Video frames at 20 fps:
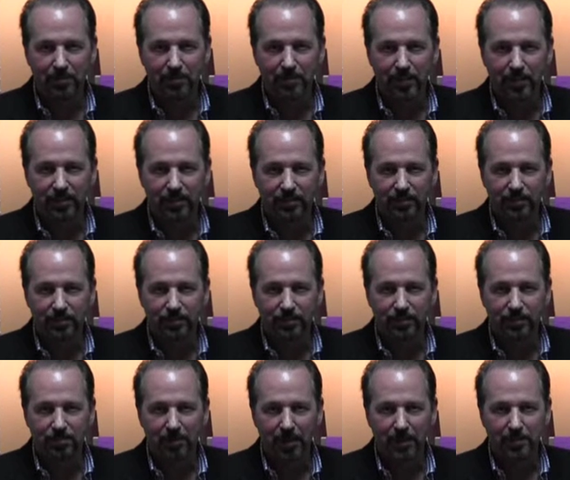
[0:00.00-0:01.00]
to eat the
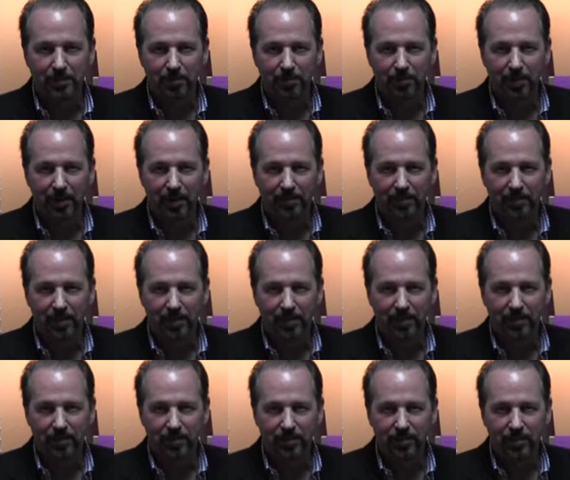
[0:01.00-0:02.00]
foods that match their body
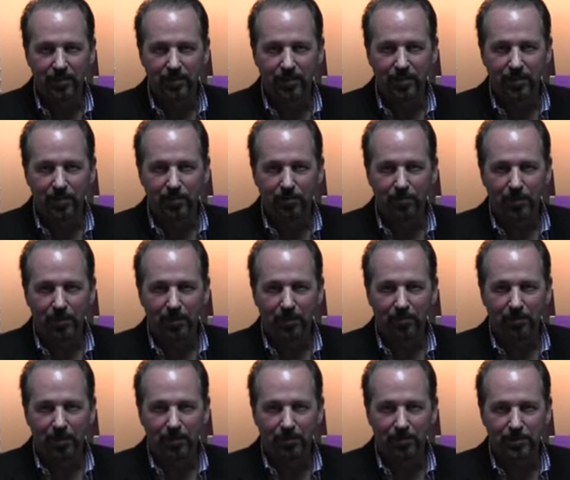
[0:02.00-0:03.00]
better, we get
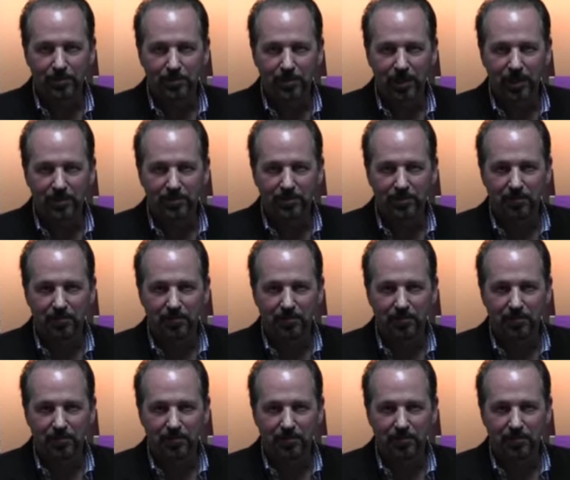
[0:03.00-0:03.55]
a better response.